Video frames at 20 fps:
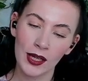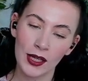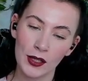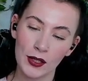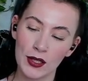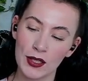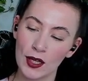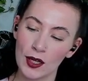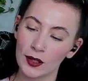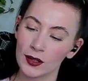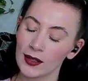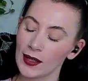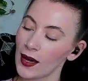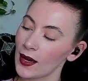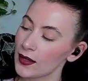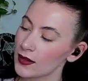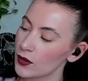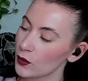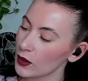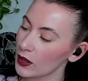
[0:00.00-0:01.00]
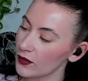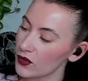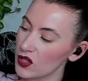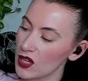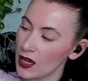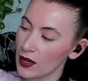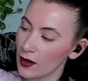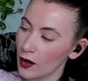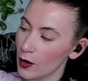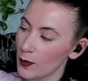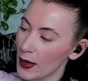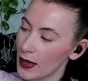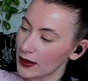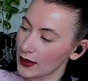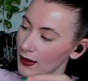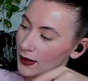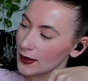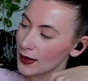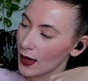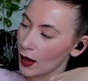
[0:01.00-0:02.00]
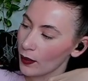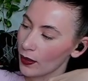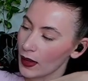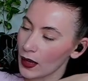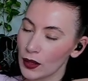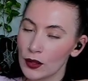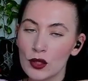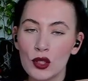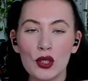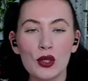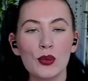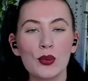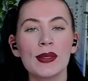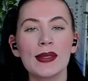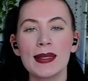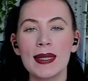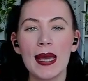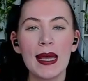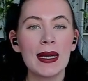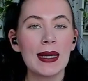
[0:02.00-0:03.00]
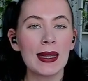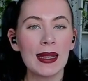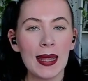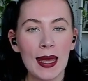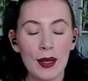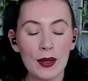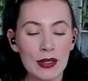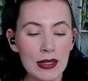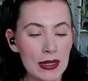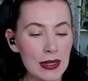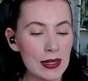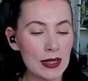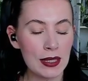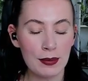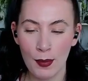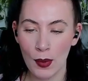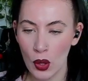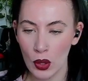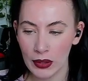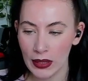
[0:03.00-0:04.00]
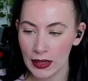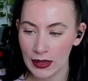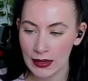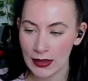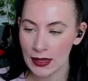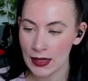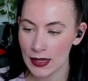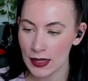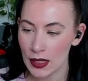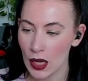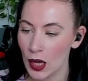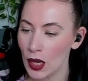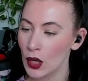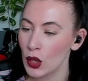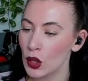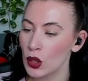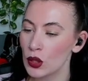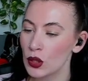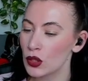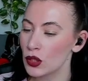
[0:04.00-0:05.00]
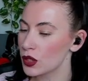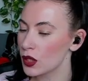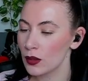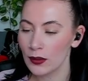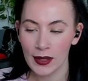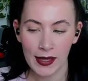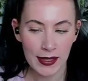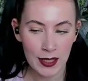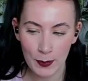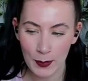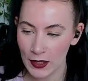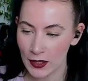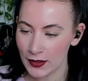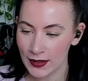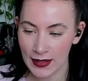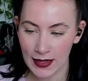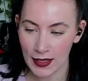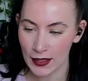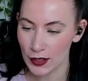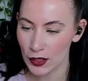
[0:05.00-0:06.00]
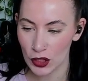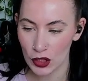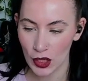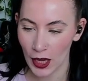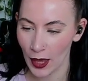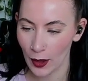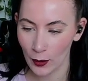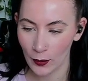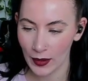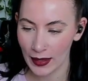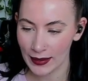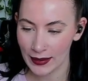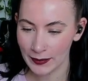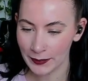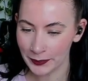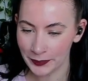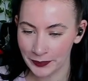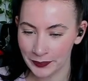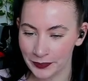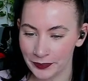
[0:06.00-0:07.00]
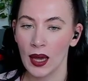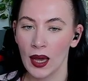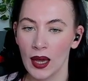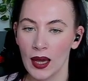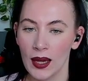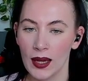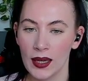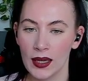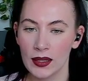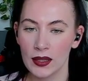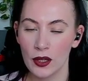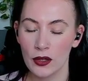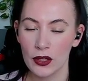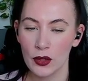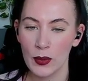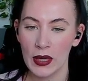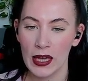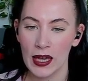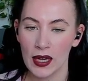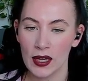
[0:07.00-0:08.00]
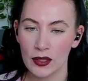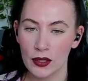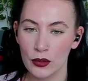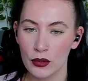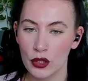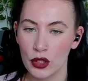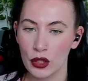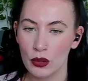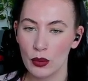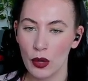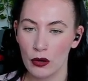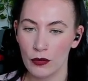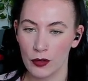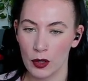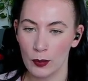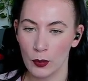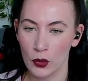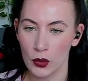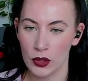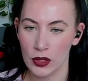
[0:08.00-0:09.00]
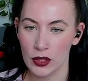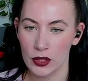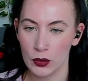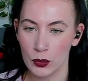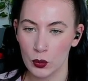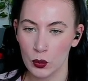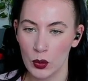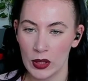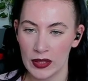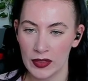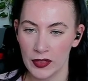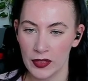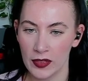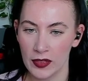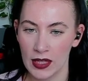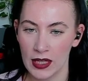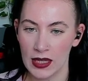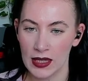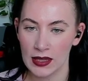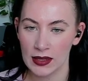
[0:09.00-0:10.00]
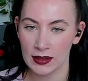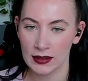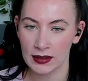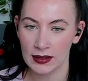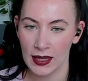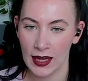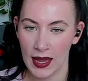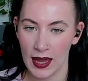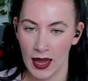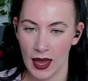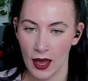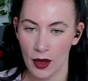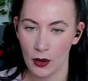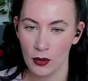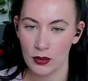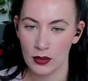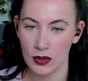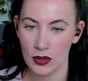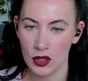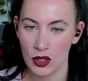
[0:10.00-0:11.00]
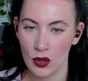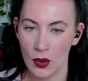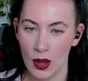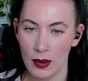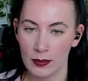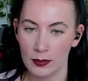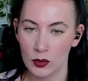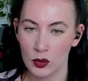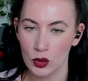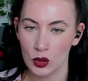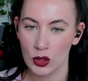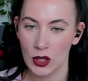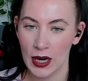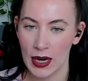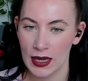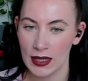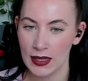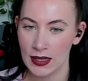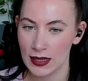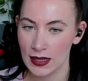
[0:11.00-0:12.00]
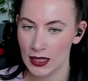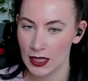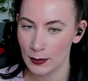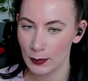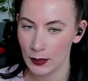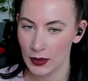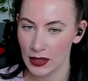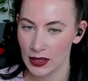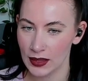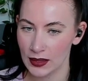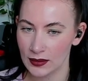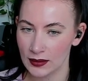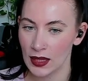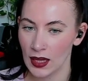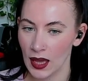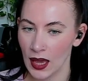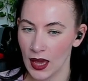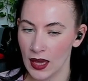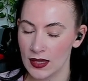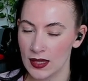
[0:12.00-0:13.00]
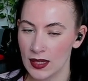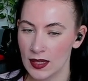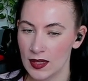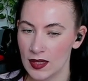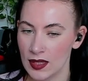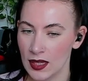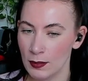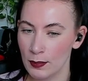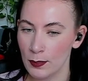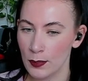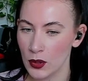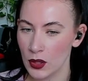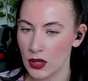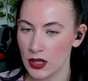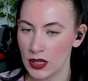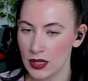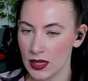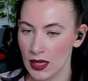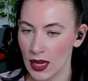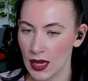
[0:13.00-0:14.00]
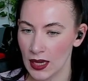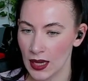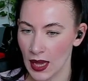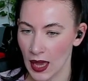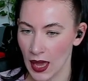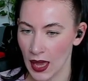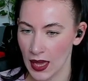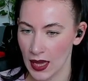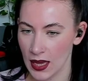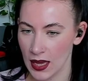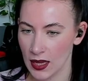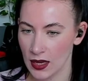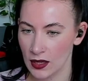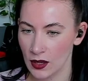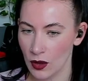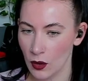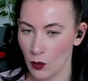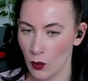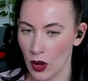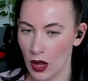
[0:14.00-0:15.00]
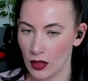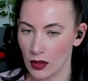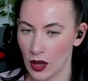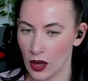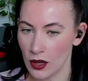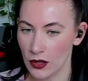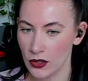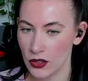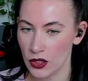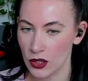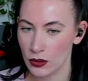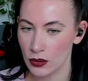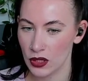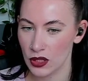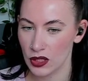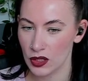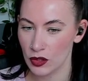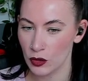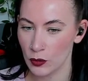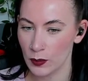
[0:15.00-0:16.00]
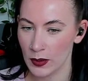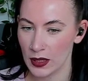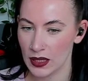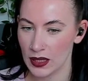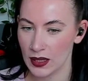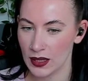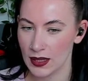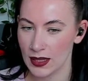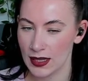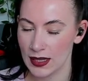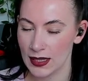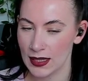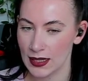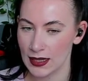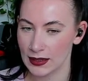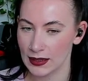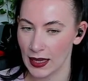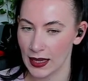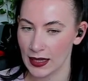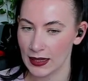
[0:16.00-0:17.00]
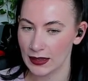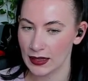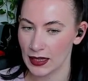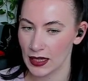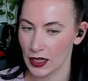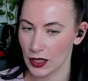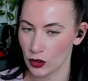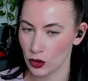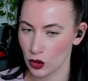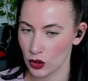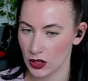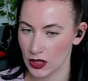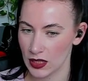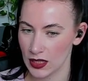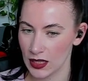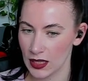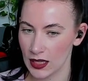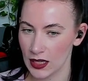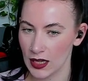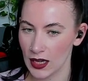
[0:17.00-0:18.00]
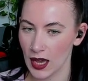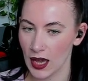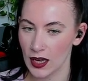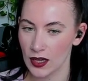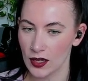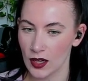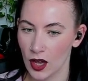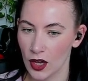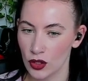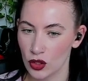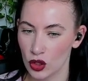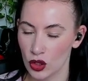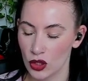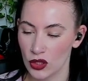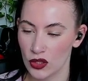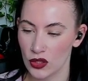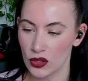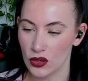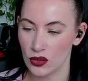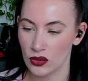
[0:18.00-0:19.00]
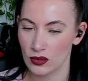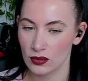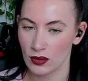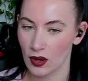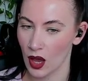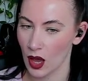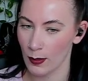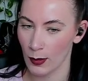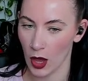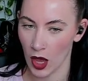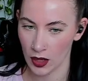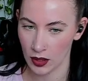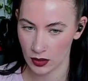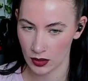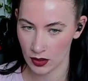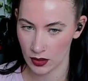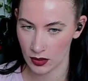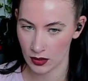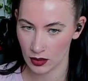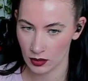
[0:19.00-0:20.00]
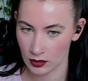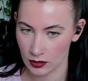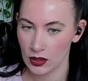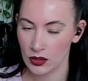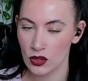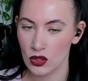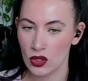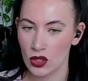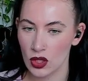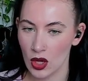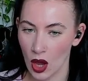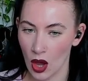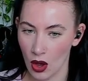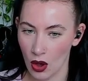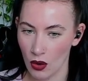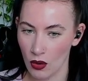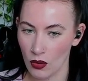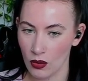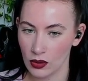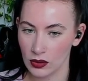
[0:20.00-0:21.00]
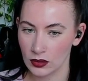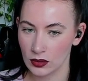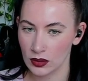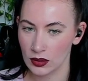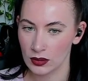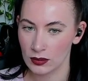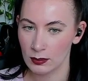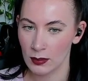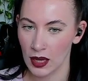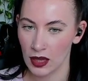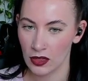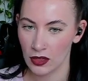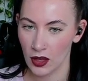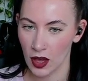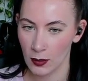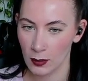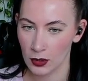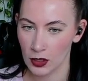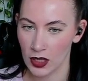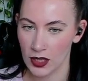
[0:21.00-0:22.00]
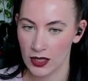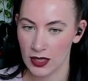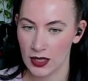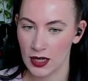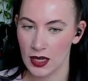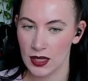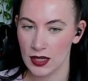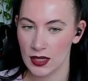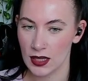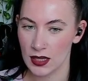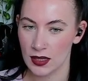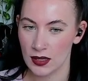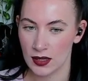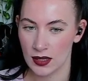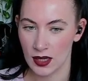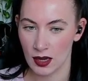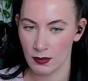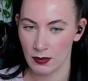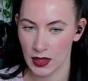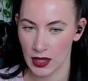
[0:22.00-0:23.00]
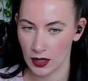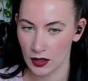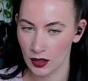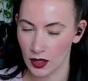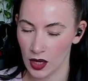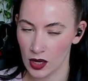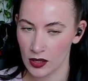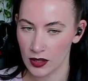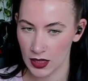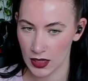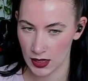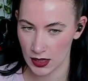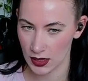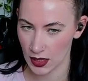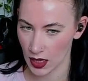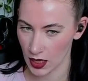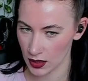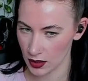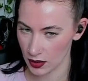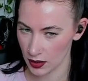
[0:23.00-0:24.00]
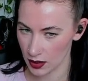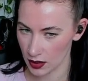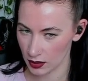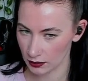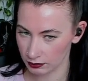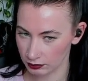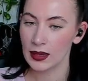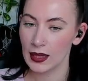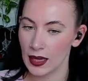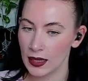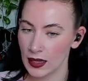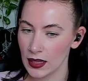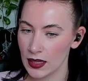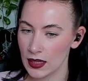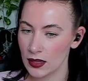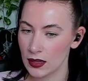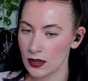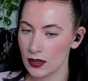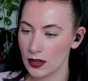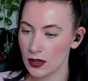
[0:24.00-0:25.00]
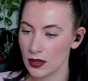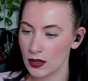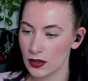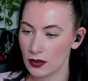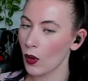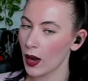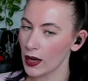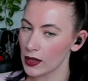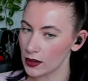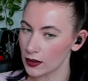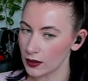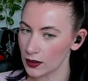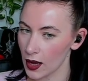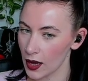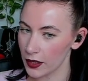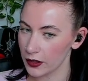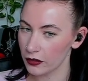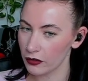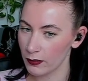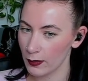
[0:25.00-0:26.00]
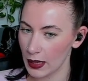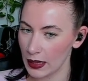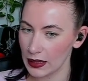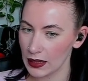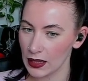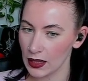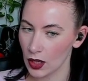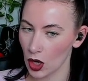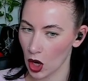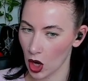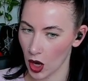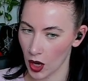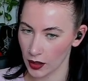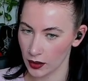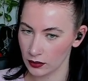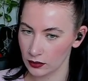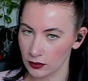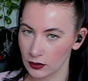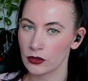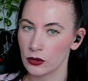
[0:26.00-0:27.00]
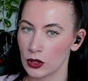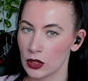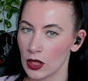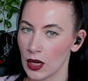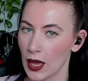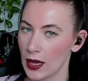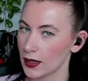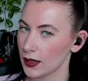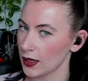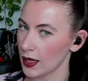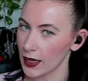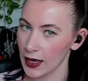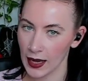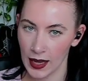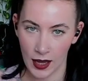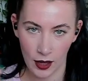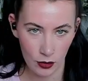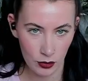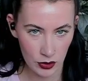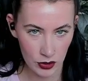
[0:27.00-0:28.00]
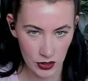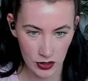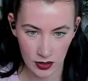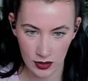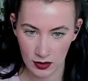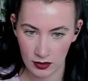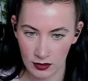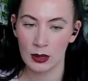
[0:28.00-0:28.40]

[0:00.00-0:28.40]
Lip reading: Here is our lot. We have set our money down there to 10,000 simoleons. So let's build this, shall we? I know that we can't go too overboard with the layout, so I'm trying to keep it as simple as I can while also still being slightly interesting and not just a box. So my thought process is something along these lines. That is quite a lot of money gone for not a lot of house.